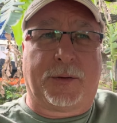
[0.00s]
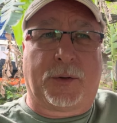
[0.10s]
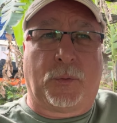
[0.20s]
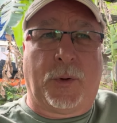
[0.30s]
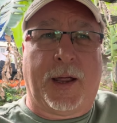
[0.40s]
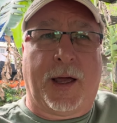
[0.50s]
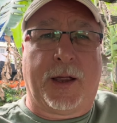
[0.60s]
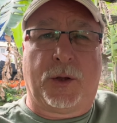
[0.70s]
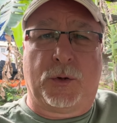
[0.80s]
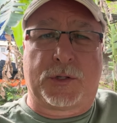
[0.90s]
the way I
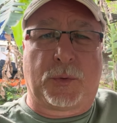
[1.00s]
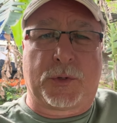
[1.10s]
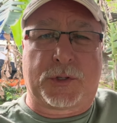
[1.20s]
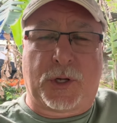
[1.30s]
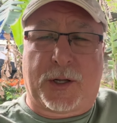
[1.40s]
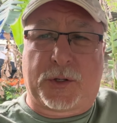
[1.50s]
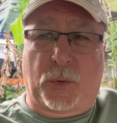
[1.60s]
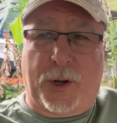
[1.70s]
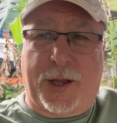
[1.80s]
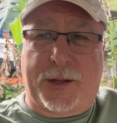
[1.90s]
used it was not the
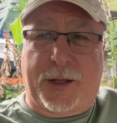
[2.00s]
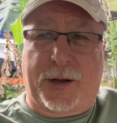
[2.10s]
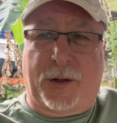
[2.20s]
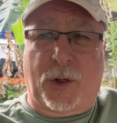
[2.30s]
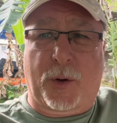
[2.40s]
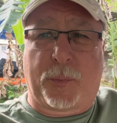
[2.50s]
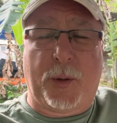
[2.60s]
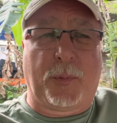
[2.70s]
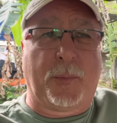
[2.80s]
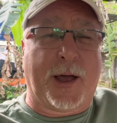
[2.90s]
way that a lot of
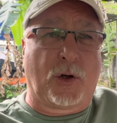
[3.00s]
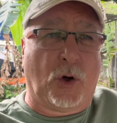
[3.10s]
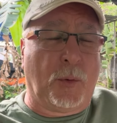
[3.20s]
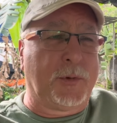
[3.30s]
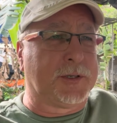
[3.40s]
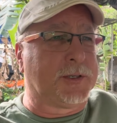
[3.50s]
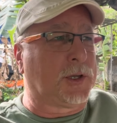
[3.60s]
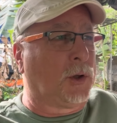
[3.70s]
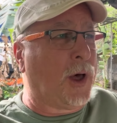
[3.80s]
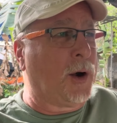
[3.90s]
people back home use it. There's
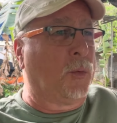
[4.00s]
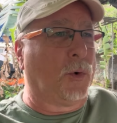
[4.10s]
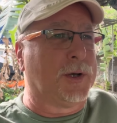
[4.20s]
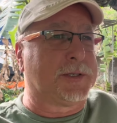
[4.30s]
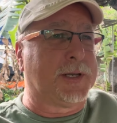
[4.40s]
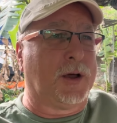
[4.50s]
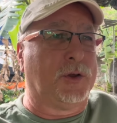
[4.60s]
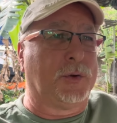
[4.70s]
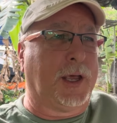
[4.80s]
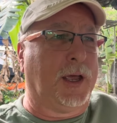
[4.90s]
a lot of words now
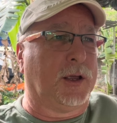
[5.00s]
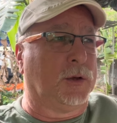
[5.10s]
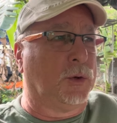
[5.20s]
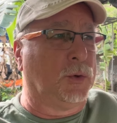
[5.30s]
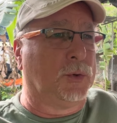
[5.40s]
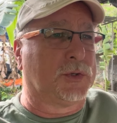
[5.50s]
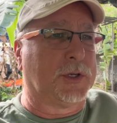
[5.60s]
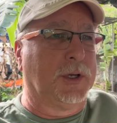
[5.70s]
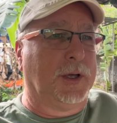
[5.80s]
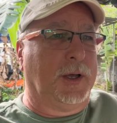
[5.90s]
you can't
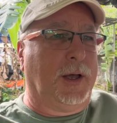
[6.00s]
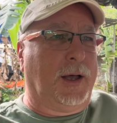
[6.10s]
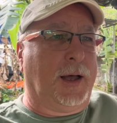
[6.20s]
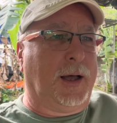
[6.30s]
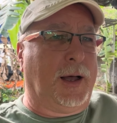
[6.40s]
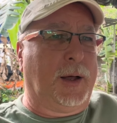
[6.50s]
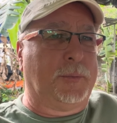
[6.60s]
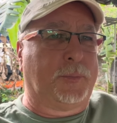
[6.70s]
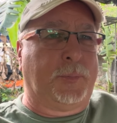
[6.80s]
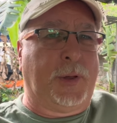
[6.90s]
use.
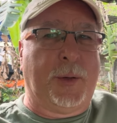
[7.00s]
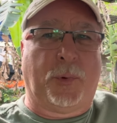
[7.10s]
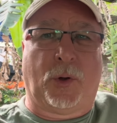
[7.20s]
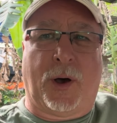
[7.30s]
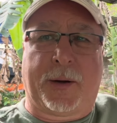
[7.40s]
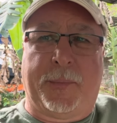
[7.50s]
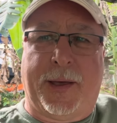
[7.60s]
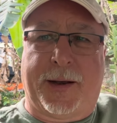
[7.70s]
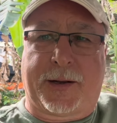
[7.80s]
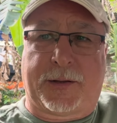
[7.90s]
People
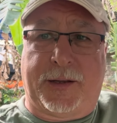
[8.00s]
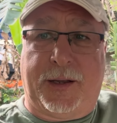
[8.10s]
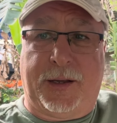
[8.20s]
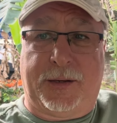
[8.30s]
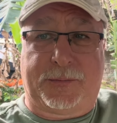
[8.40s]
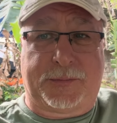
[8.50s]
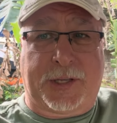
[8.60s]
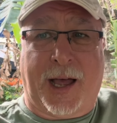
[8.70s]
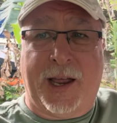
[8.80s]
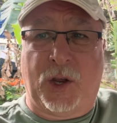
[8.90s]
automatically
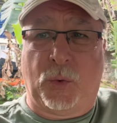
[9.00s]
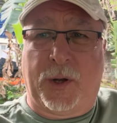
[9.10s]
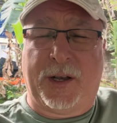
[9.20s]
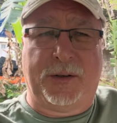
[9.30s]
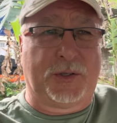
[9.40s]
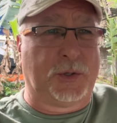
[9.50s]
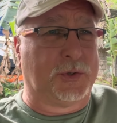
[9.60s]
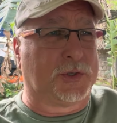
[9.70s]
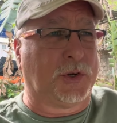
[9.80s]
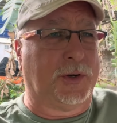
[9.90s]
tie you into
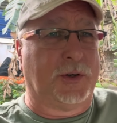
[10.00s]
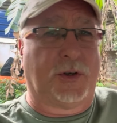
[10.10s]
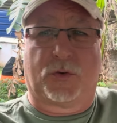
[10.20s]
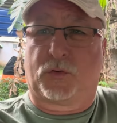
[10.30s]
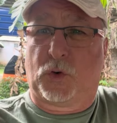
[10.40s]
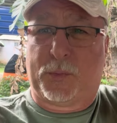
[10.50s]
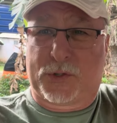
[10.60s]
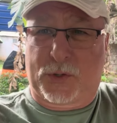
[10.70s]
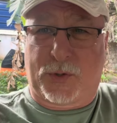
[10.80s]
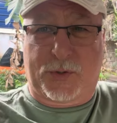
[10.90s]
certain
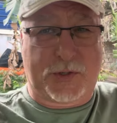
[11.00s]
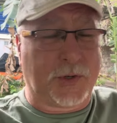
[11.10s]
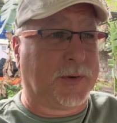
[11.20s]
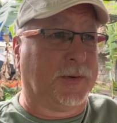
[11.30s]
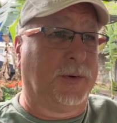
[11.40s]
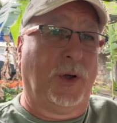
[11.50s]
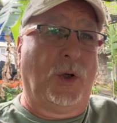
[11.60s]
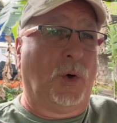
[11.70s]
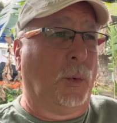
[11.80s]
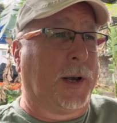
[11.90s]
groups or certain
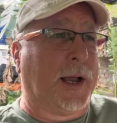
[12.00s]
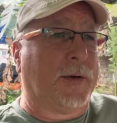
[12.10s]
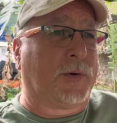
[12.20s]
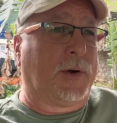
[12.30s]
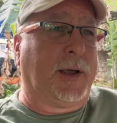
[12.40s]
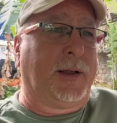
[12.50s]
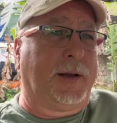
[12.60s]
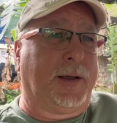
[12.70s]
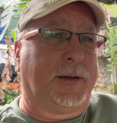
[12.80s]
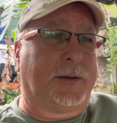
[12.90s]
whatever, and
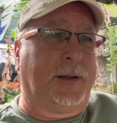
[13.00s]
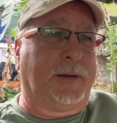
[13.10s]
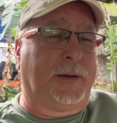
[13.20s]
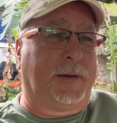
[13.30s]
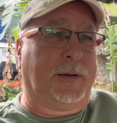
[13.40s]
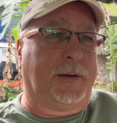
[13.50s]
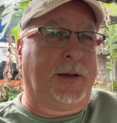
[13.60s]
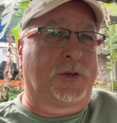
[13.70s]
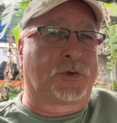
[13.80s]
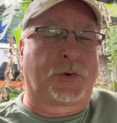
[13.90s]

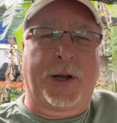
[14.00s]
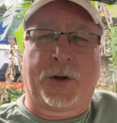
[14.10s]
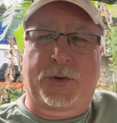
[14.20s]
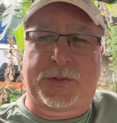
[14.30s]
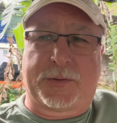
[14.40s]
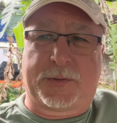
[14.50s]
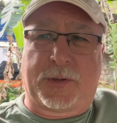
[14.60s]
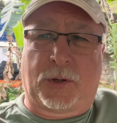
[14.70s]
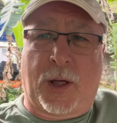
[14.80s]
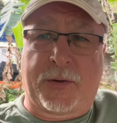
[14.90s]
it triggers
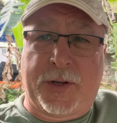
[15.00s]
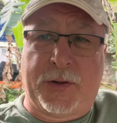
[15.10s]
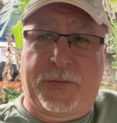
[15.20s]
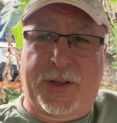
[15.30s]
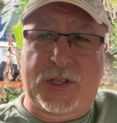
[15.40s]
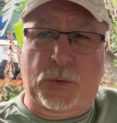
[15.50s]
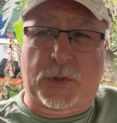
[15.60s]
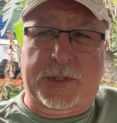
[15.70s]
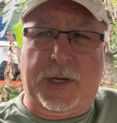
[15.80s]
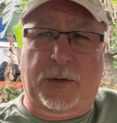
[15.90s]
a lot of
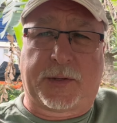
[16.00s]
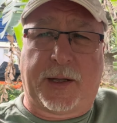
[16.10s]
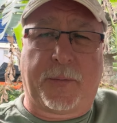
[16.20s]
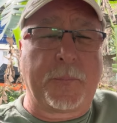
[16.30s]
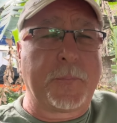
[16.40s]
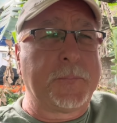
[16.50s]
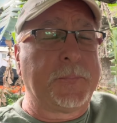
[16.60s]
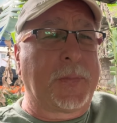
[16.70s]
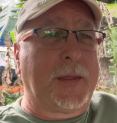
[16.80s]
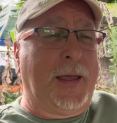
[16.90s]
individuals out there.
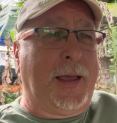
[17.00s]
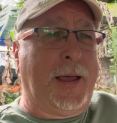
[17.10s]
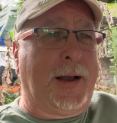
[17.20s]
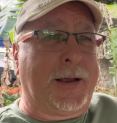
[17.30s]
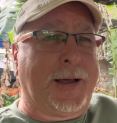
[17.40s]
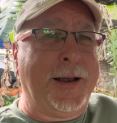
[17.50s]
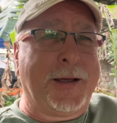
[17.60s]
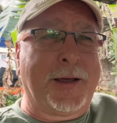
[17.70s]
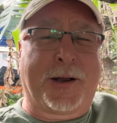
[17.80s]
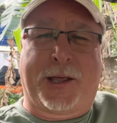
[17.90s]
And I kind
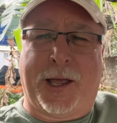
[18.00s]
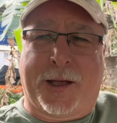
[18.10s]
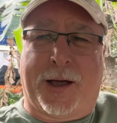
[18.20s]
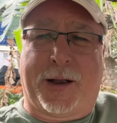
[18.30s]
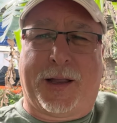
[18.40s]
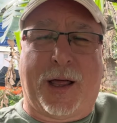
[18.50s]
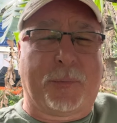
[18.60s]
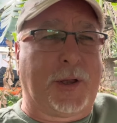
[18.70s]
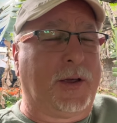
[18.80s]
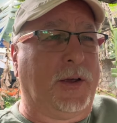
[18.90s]
of got a kick out of that,
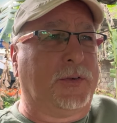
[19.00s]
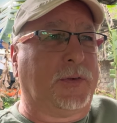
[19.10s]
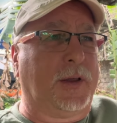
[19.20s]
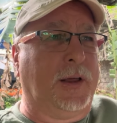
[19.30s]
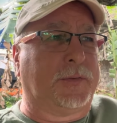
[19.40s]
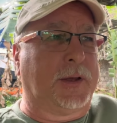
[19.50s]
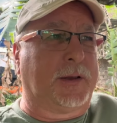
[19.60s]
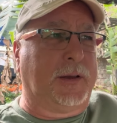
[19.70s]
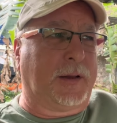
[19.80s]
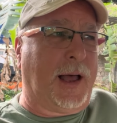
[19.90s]
because if the
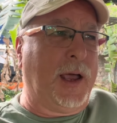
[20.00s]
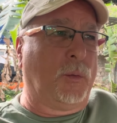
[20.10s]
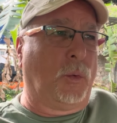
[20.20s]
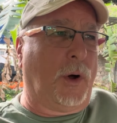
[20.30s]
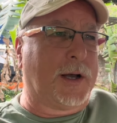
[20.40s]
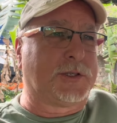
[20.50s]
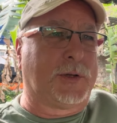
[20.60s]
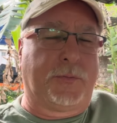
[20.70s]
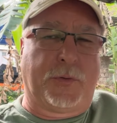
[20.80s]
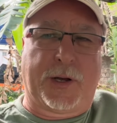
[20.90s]
guy had watched
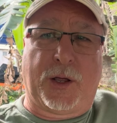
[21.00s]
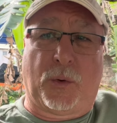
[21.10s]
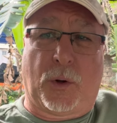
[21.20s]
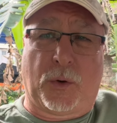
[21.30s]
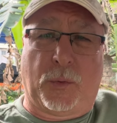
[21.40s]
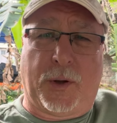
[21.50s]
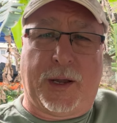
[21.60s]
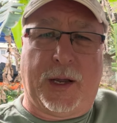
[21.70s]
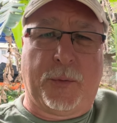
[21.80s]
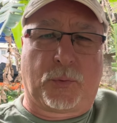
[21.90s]
the video all the
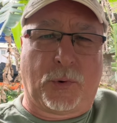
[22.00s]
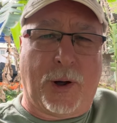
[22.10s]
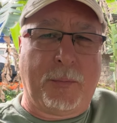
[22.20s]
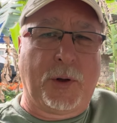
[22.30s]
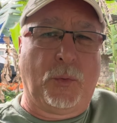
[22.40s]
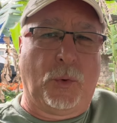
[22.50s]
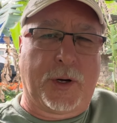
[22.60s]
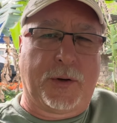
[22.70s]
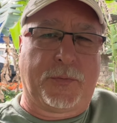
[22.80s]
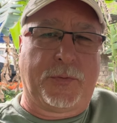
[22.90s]
way, he probably
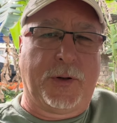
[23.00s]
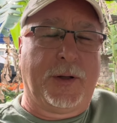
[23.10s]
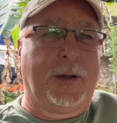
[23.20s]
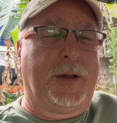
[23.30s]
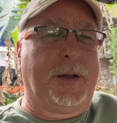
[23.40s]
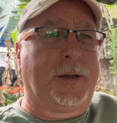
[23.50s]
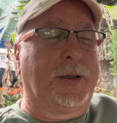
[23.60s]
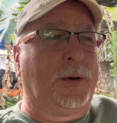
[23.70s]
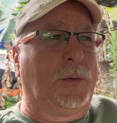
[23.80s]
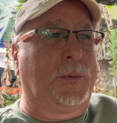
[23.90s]
would have,
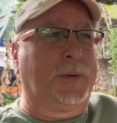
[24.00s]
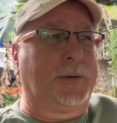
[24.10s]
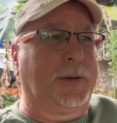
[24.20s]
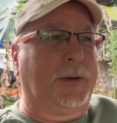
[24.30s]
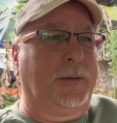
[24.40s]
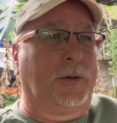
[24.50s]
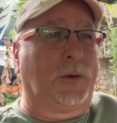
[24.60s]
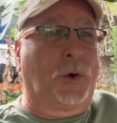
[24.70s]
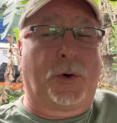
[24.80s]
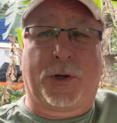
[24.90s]
you know,
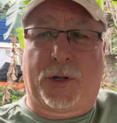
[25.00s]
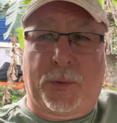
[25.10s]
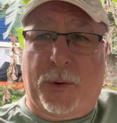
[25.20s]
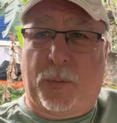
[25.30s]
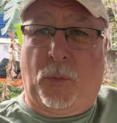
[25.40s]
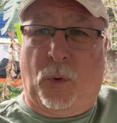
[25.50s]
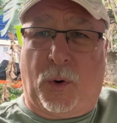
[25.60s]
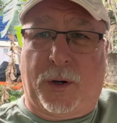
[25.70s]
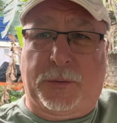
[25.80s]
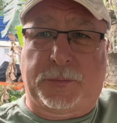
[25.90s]
learned a little bit
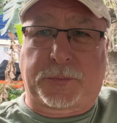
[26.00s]
more